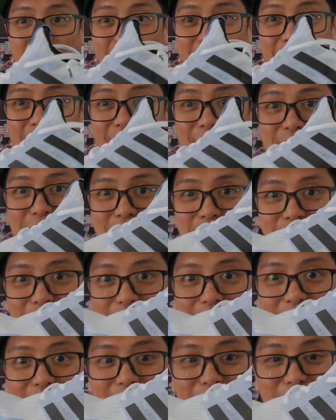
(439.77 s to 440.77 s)
Hence
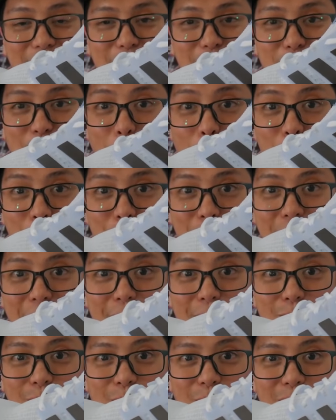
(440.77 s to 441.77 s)
the, the snow
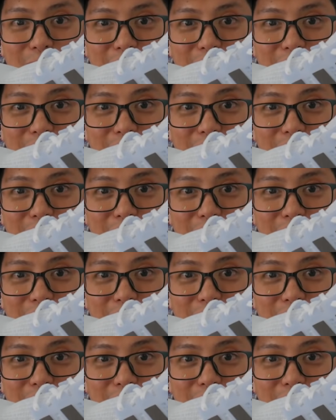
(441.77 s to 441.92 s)
theme.